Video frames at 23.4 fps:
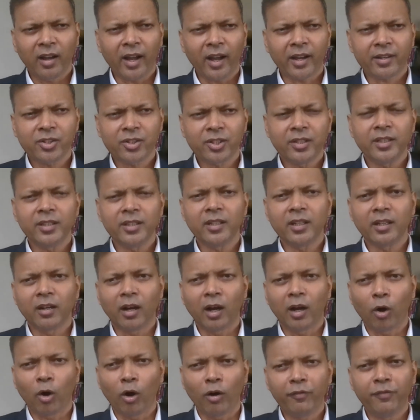actually
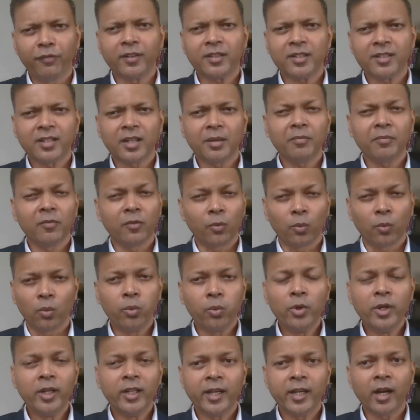offers them
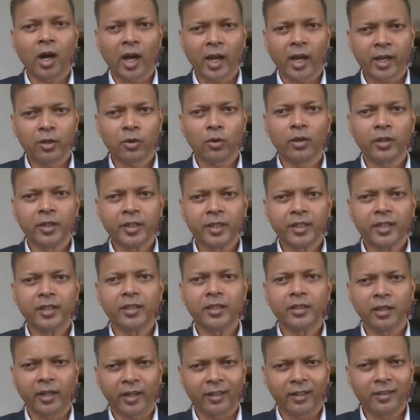really high
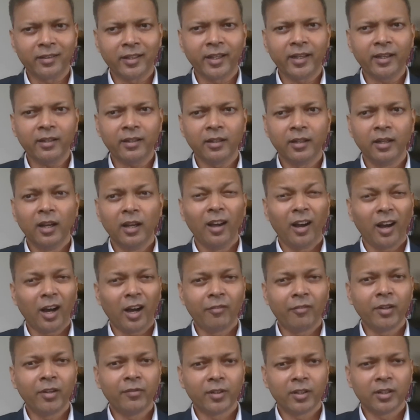quality healthcare.
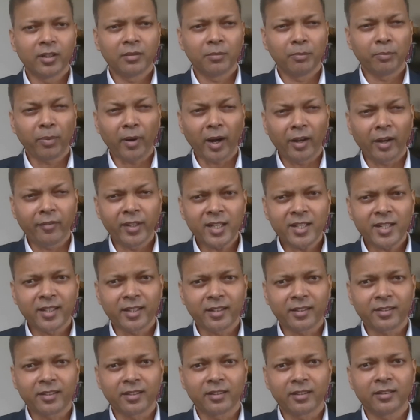However, private
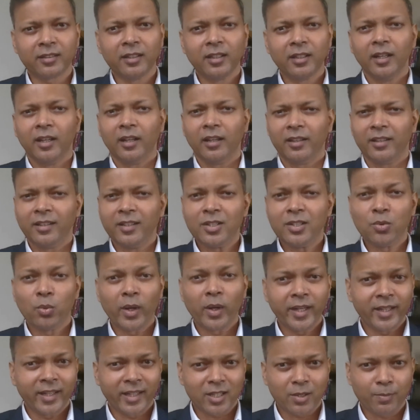sector is
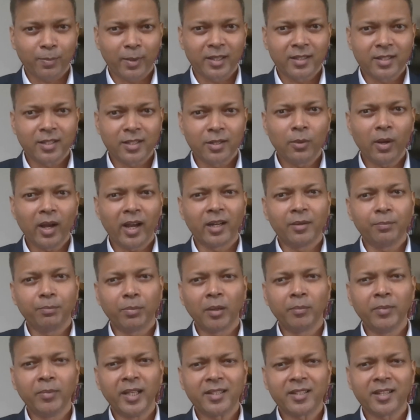very expensive and
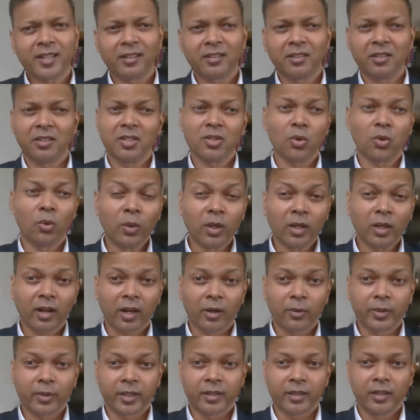public sector is
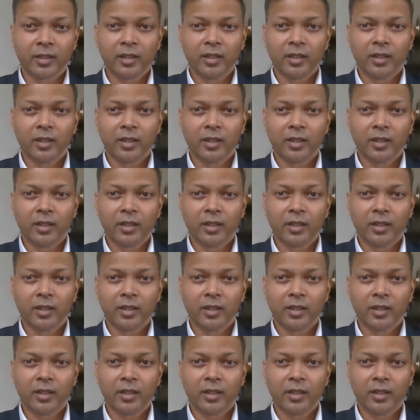overcrowded